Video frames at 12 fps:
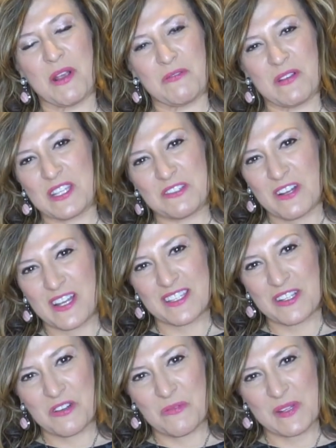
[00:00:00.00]
Our
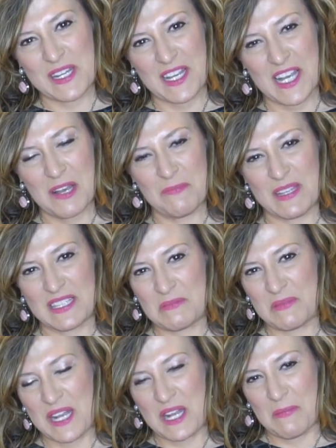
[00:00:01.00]
restaurants are opening up at
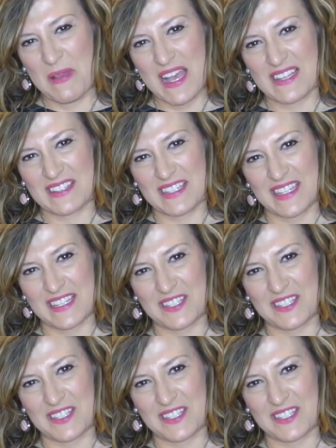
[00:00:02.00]
limited capacity.